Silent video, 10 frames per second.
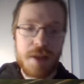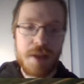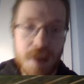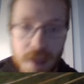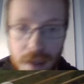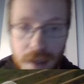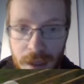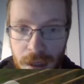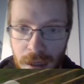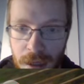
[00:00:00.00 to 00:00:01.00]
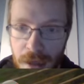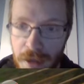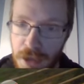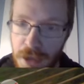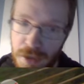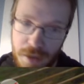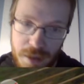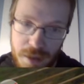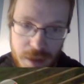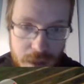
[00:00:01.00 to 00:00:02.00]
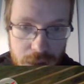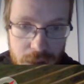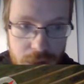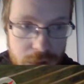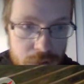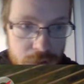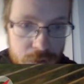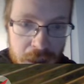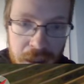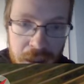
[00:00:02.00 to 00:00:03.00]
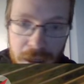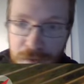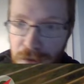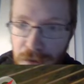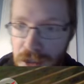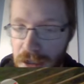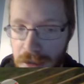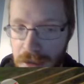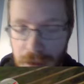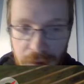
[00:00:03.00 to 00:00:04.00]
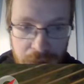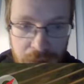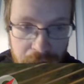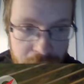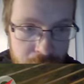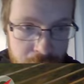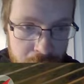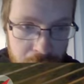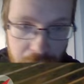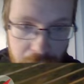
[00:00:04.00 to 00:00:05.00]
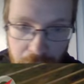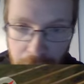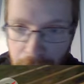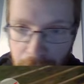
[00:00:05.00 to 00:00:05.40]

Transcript: Uh, rainy coverage in South Africa. Uh,